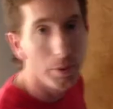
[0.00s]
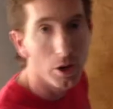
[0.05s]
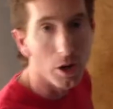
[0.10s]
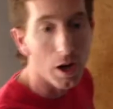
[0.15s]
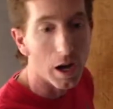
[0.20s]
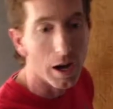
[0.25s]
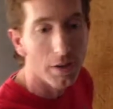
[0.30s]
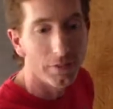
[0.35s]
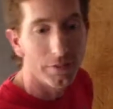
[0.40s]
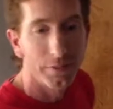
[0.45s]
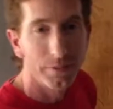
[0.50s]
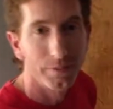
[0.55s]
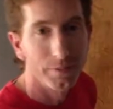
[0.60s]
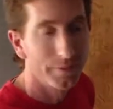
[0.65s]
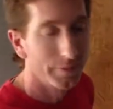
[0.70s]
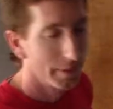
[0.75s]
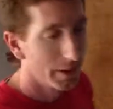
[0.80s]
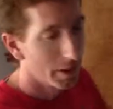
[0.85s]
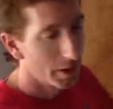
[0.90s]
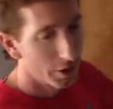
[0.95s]
it off,
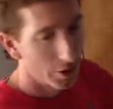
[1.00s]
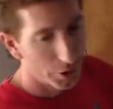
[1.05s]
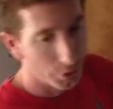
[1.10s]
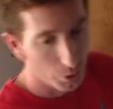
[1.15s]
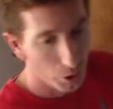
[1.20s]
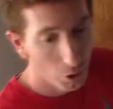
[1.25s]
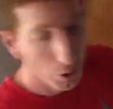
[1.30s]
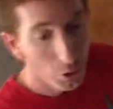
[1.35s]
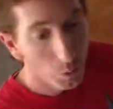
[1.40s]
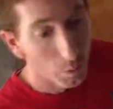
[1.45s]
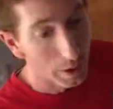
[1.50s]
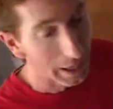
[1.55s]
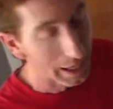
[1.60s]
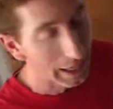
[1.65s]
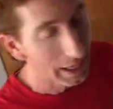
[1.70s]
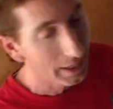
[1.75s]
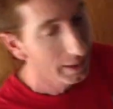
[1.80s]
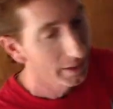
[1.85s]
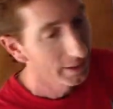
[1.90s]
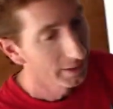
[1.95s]
throw it
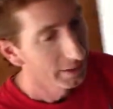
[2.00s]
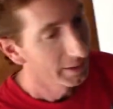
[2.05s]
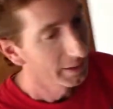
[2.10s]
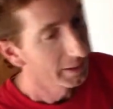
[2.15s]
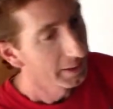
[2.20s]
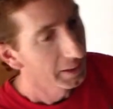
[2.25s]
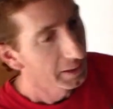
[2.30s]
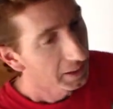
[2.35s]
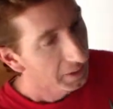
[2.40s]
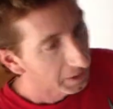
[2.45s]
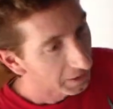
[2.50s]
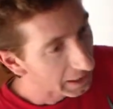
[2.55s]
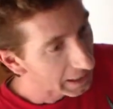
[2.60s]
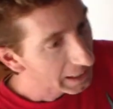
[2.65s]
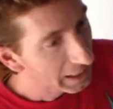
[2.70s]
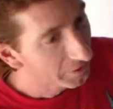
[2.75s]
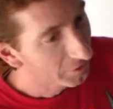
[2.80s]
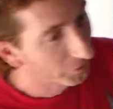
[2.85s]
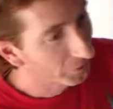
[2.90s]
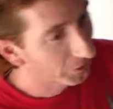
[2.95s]
away,
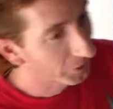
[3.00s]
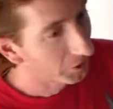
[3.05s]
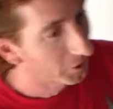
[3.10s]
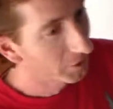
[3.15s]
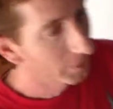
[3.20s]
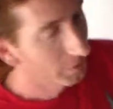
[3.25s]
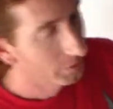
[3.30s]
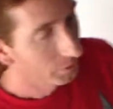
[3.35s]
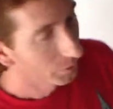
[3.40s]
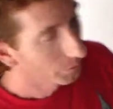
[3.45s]
landfill.